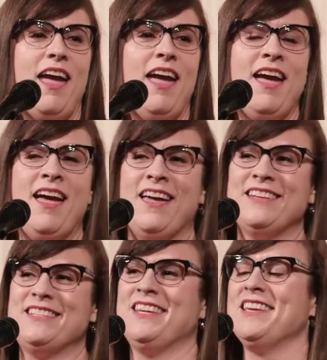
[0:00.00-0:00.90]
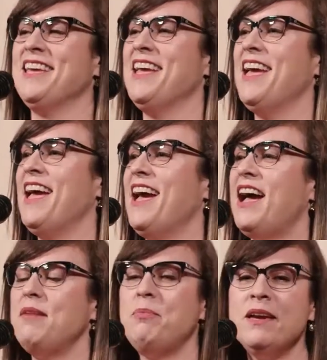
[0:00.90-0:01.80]
And
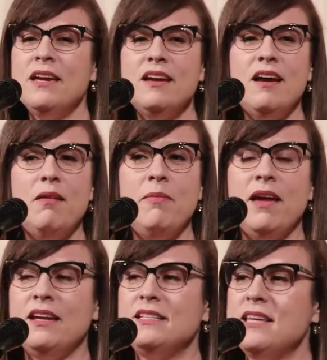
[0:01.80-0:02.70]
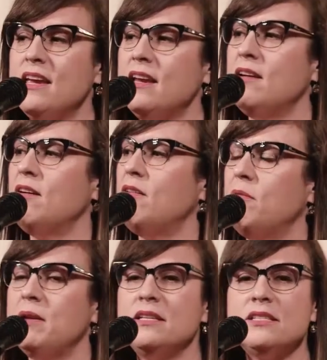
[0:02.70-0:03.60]
I pick it up, and I take it
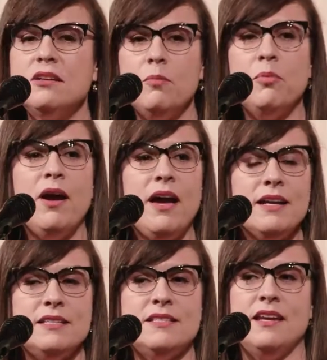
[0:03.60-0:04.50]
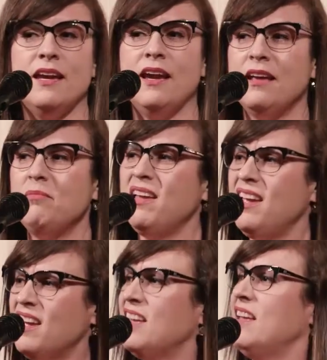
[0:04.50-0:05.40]
home, and I start practicing. And I'm
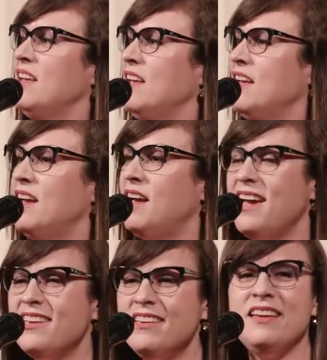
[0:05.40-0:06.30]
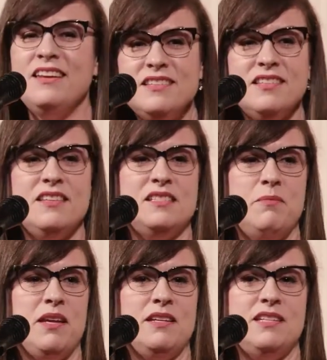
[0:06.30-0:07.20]
like, I could get into this
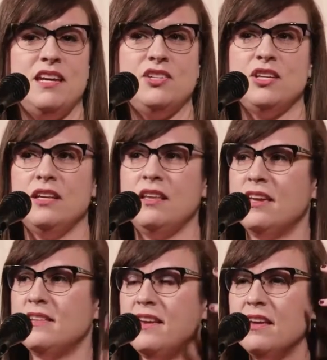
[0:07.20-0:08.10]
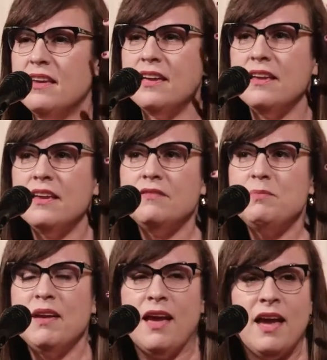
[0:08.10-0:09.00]
meditation. Like, it, it, it gives
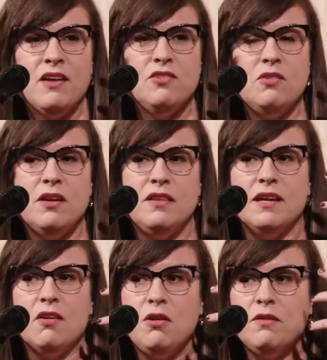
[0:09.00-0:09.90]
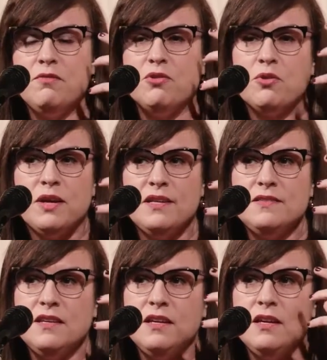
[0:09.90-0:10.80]
me a handle on, like, all of the
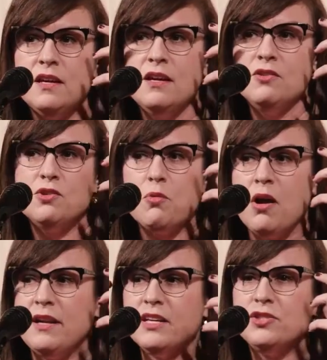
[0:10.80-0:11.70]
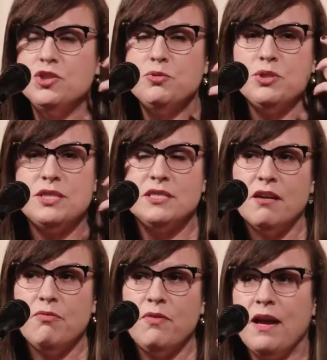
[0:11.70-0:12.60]
crazy, neurotic Jewish
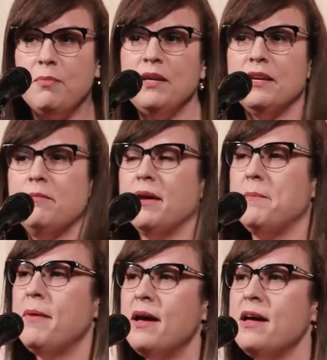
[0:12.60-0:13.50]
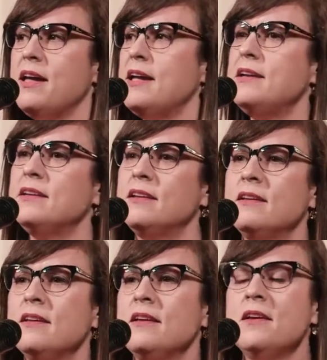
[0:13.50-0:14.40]
stuff happening in my mind and
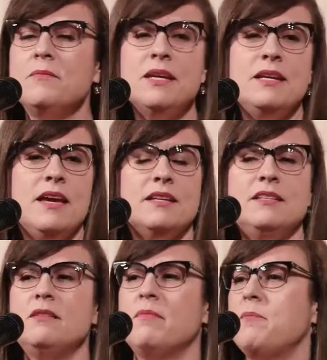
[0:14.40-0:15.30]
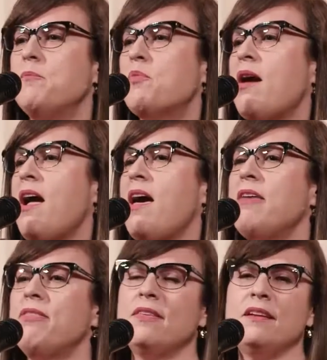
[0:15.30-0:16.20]
connecting to my
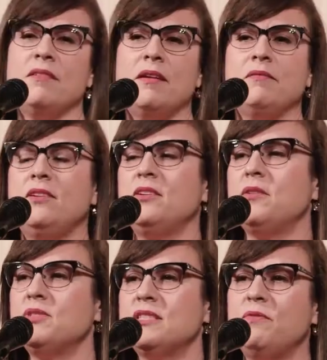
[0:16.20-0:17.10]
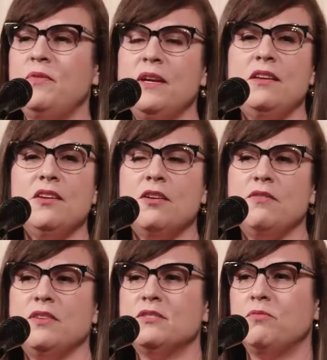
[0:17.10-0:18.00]
breath. And, I, you know, I'm just feeling all
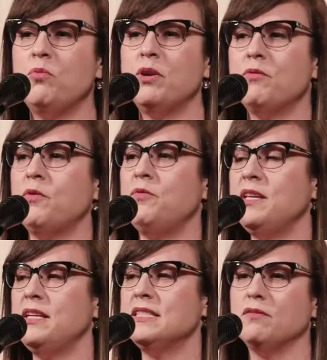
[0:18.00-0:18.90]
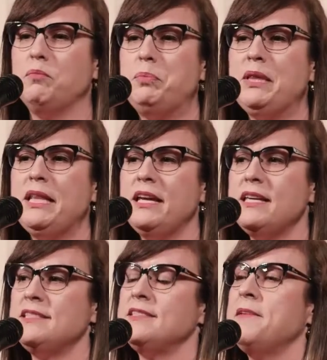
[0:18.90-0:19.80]
these wonderful feelings of
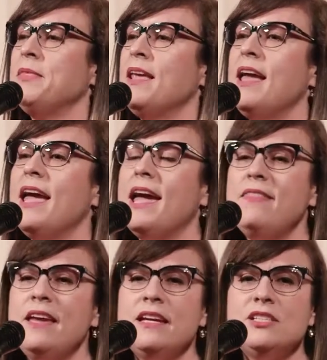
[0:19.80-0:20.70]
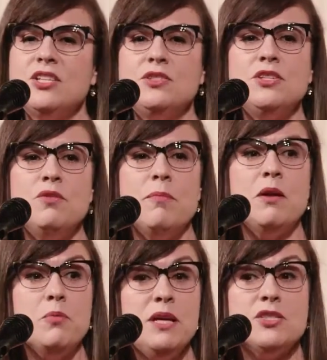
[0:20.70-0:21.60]
bliss. And then I start to do my
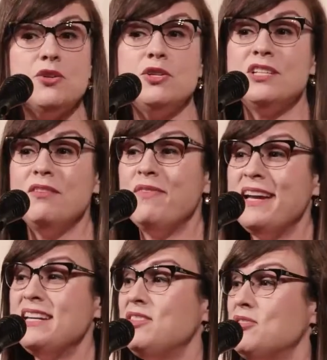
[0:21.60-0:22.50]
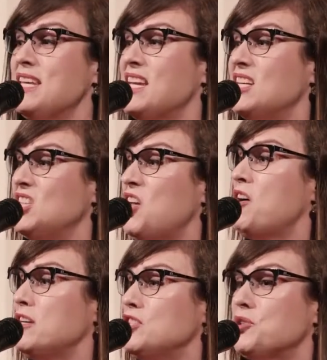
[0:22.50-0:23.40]
research, and I find out there's, like, a
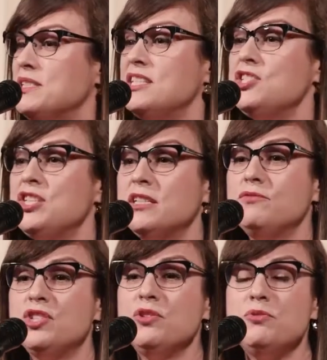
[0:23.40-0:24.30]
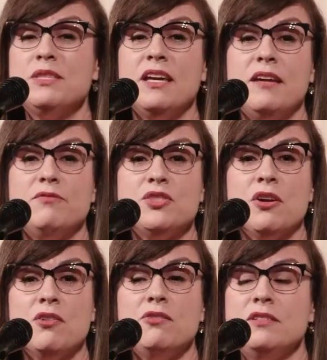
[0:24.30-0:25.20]
long tradition of Jews that have
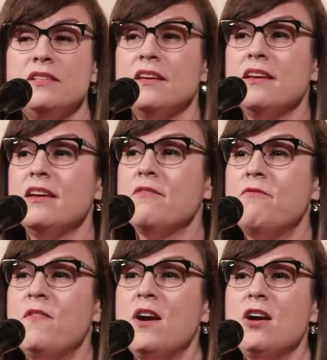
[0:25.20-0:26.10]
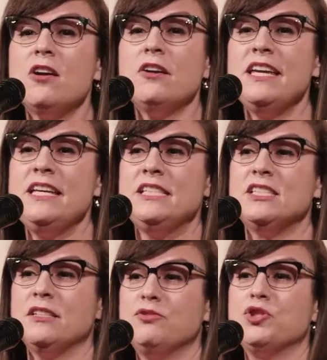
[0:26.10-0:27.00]
turned far east
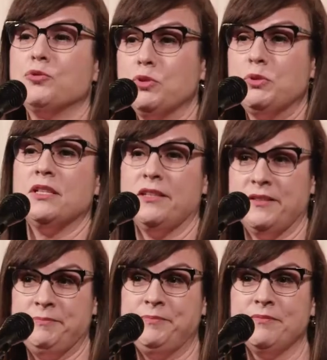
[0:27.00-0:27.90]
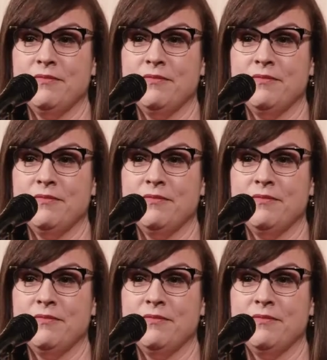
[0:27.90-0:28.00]
of Jerusalem